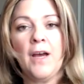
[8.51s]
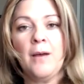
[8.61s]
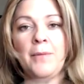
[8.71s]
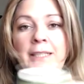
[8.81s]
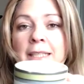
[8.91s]
I've
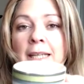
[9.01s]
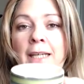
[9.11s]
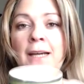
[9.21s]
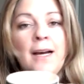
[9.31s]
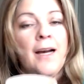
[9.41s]
got my
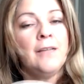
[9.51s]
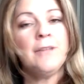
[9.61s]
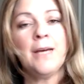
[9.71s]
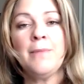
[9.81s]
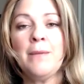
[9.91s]
tea, I've
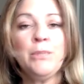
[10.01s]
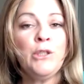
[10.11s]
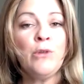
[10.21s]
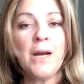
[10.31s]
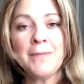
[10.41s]
got my
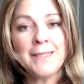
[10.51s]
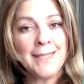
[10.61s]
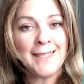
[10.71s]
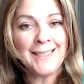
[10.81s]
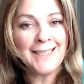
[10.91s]
pajamas
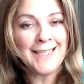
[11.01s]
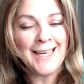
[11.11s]
on,